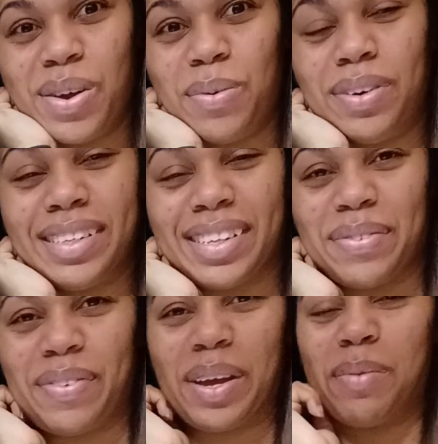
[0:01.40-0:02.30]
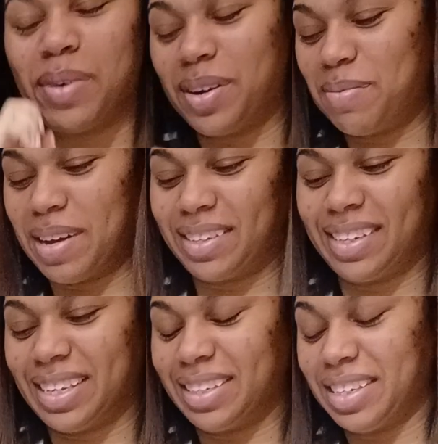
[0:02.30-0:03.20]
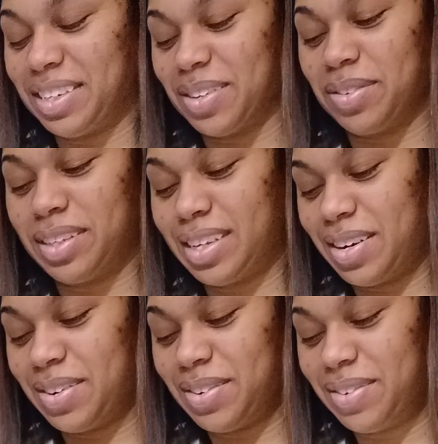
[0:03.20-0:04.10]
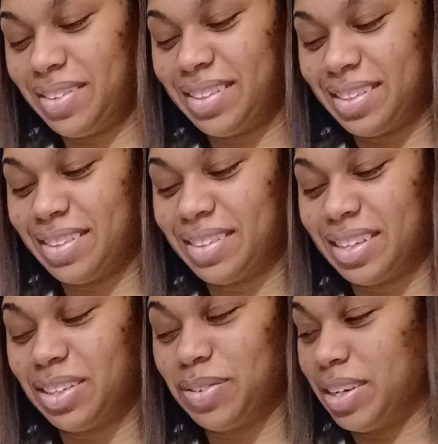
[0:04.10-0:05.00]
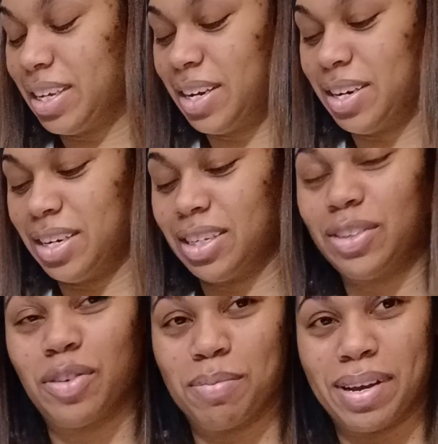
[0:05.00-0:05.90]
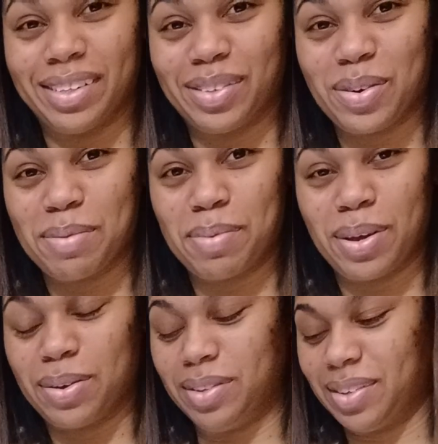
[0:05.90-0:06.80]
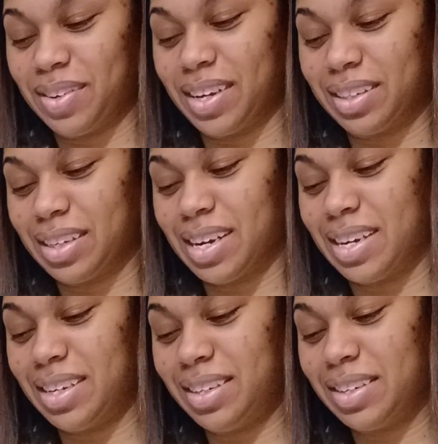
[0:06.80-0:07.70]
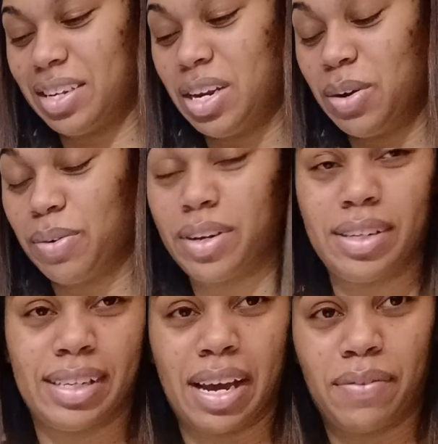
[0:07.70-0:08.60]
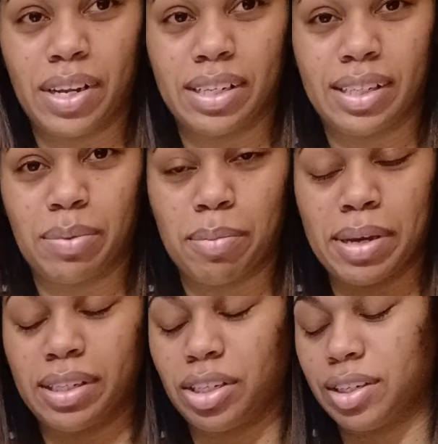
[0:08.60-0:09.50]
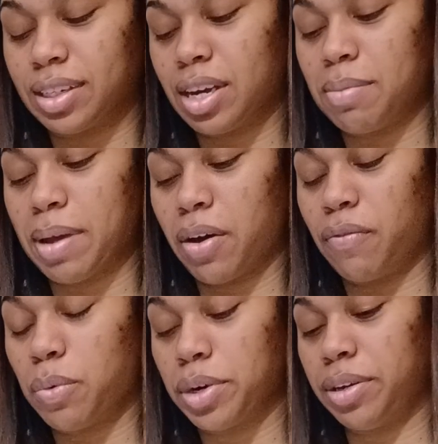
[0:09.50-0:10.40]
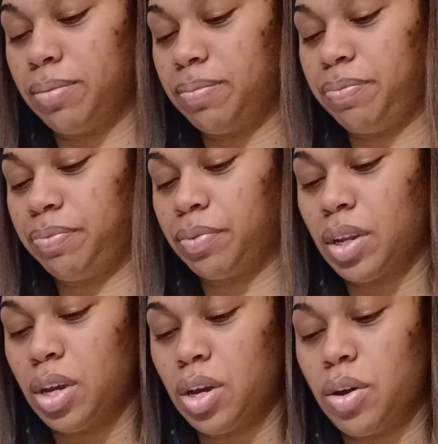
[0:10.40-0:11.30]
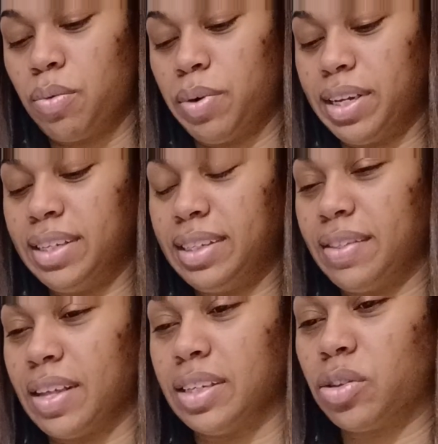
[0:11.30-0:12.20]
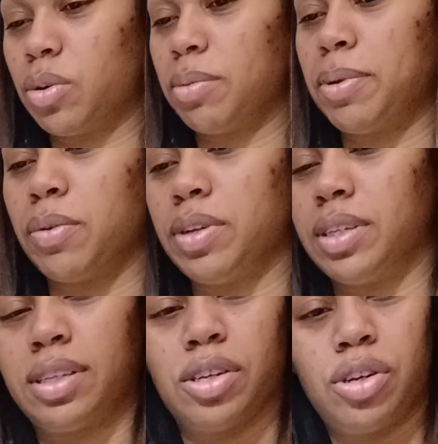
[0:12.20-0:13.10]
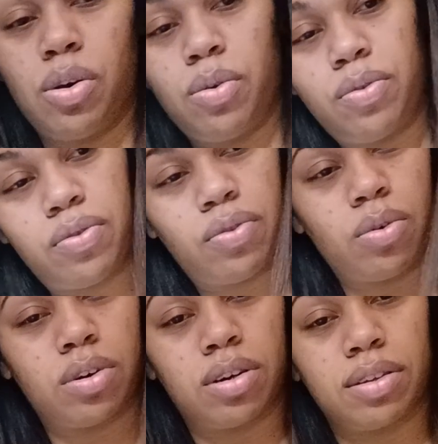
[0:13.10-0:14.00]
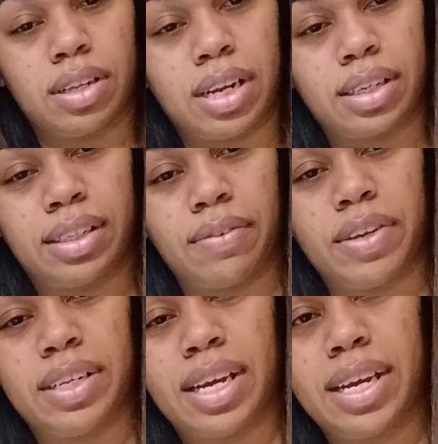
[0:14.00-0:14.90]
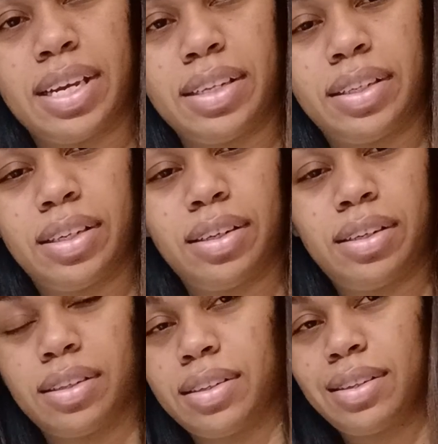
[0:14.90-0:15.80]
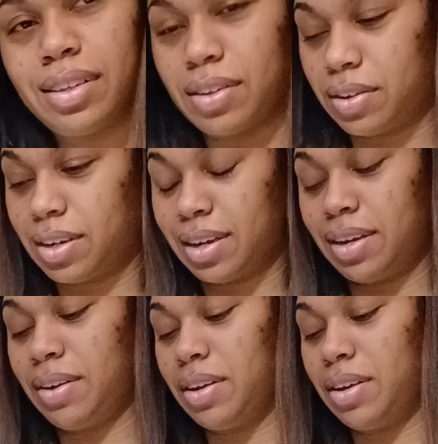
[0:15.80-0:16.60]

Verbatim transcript: What is up, fam? Welcome back to Lesley Jones Tarot. This reading here is from my Scorpio zodiac signs. We're going to dive in and see what messages come out for you. What is it that Scorpio needs to know for the next seven days here? Okay.